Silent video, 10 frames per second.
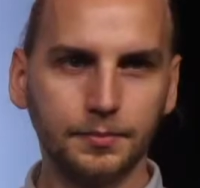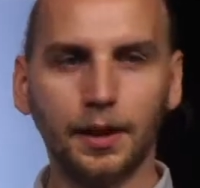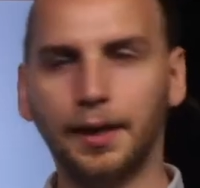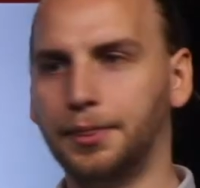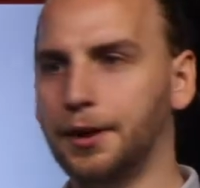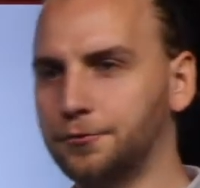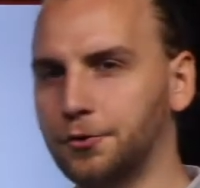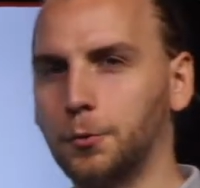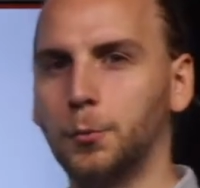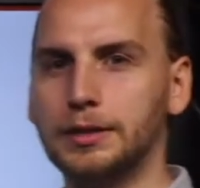And
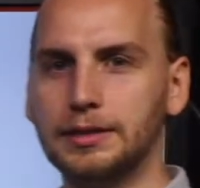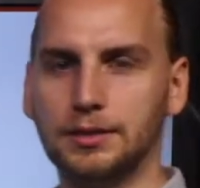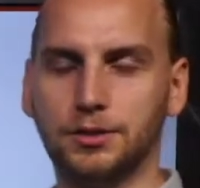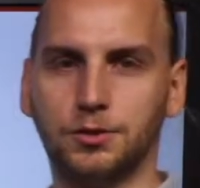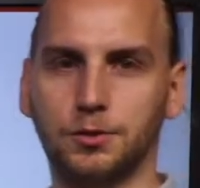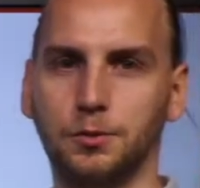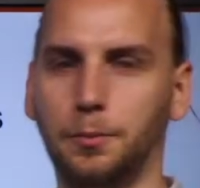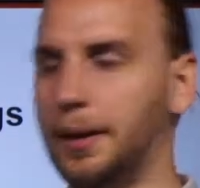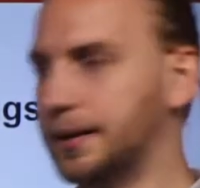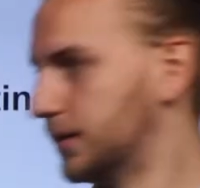therefore, we need to
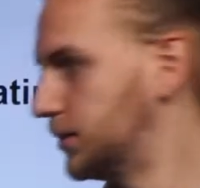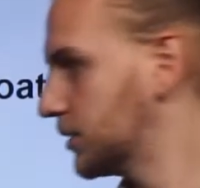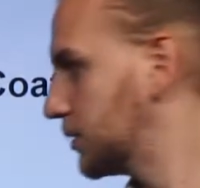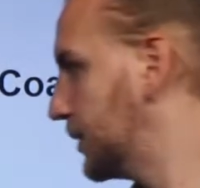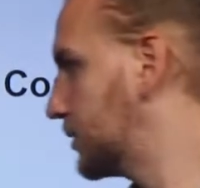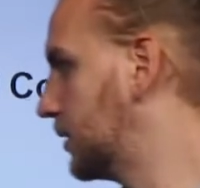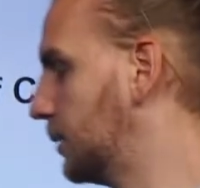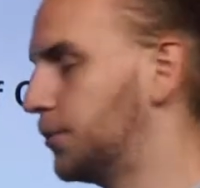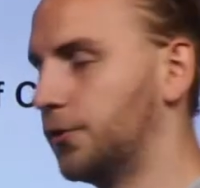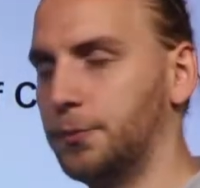make adjustments and
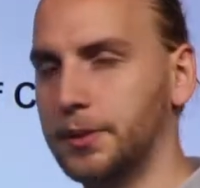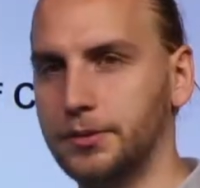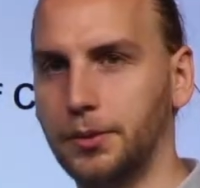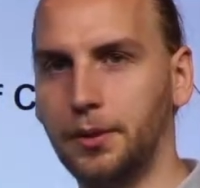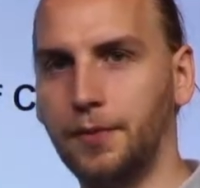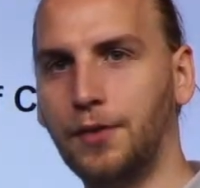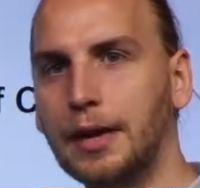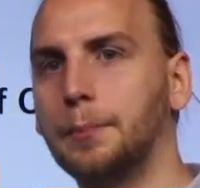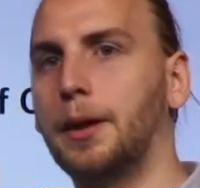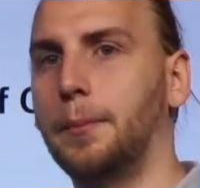improvement to the
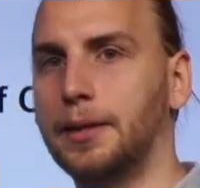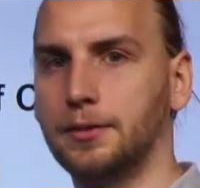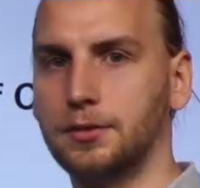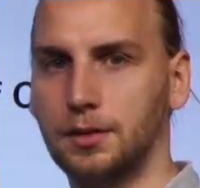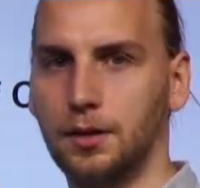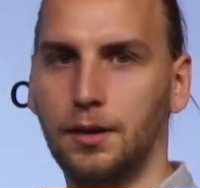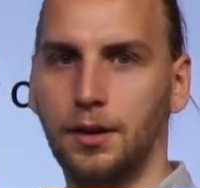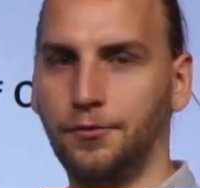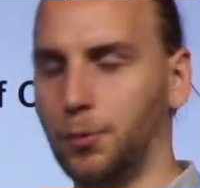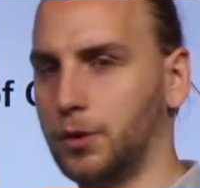available methods
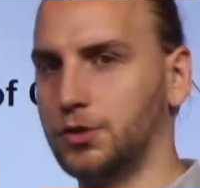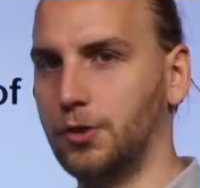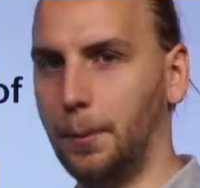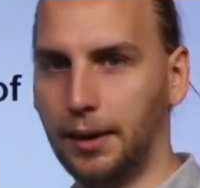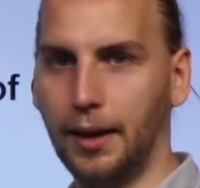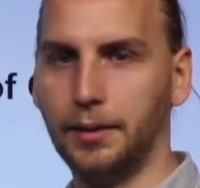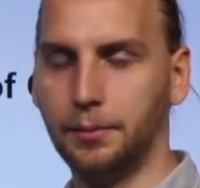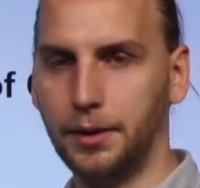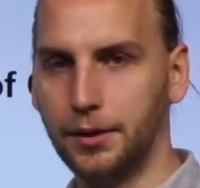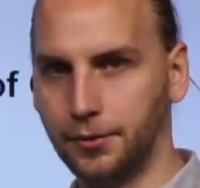if we want to apply
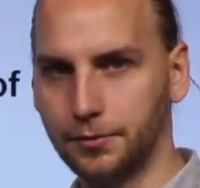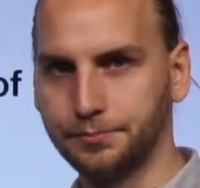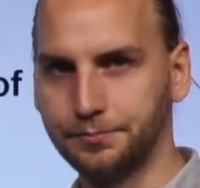them here.